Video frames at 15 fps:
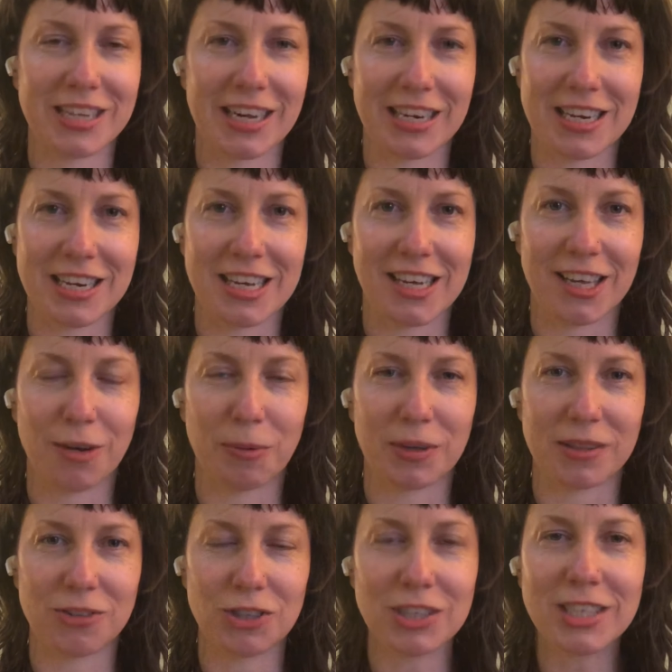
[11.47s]
technique
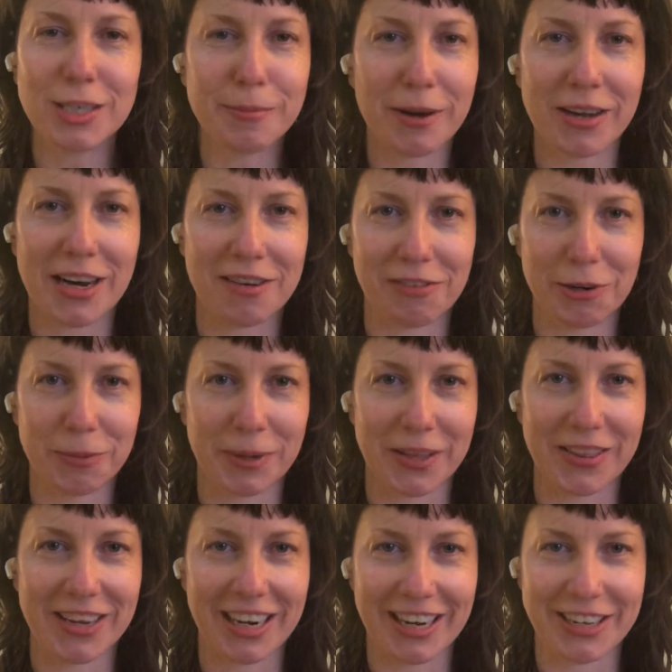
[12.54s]
with just about everyone
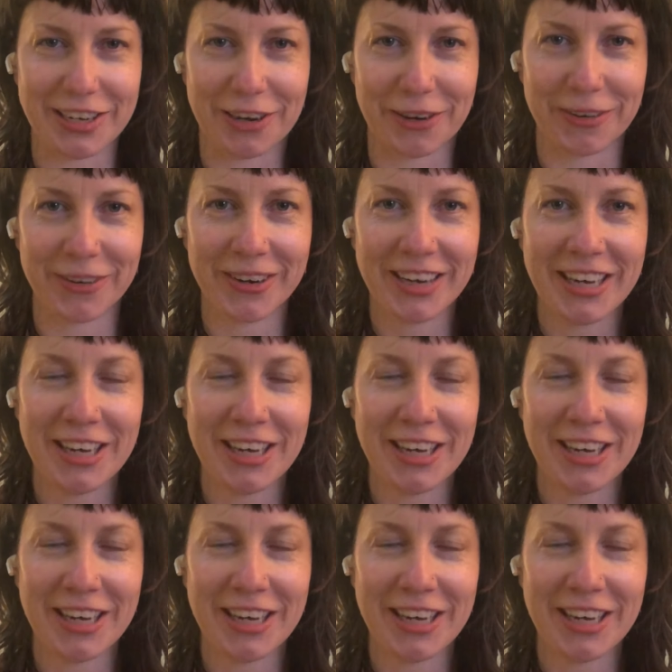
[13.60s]
that I know